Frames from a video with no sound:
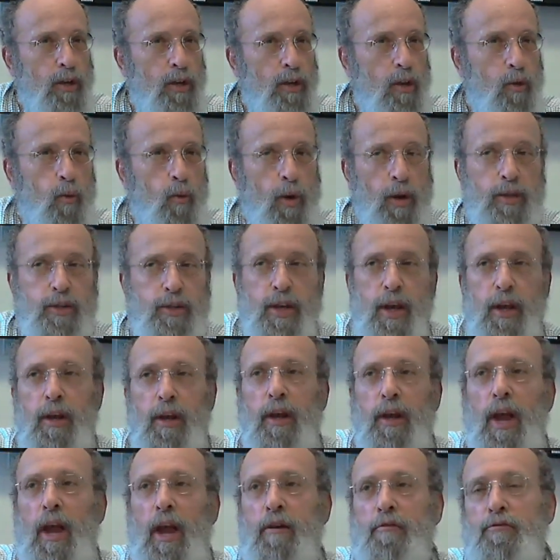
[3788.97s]
In other words,
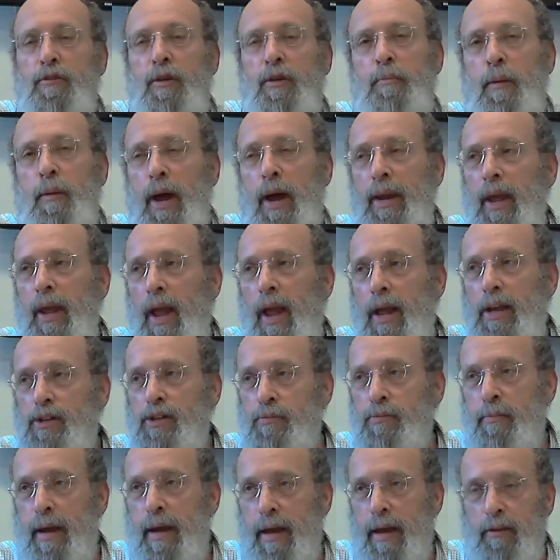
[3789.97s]
everybody has
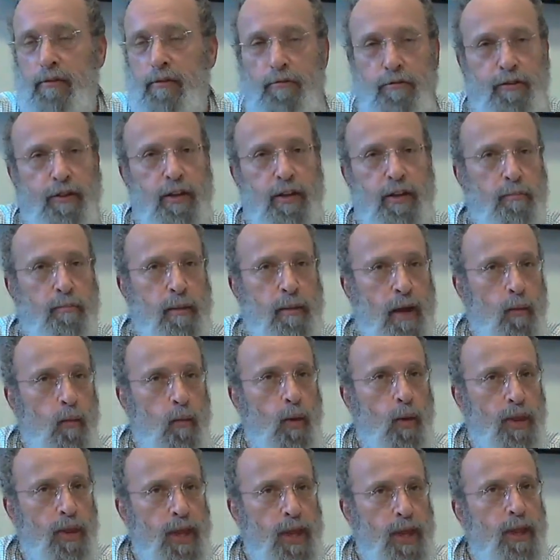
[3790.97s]
male and female
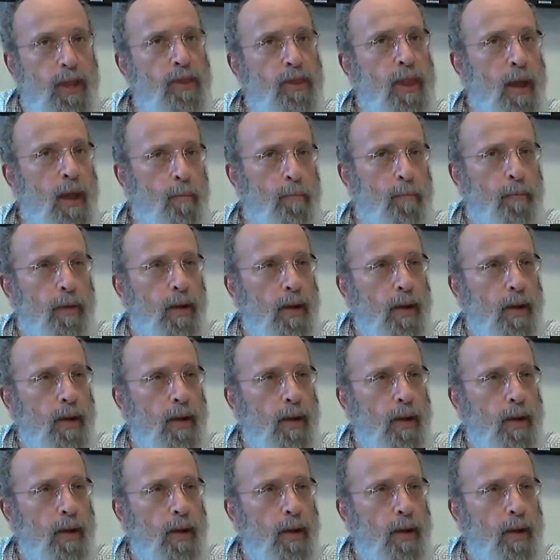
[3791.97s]
within them.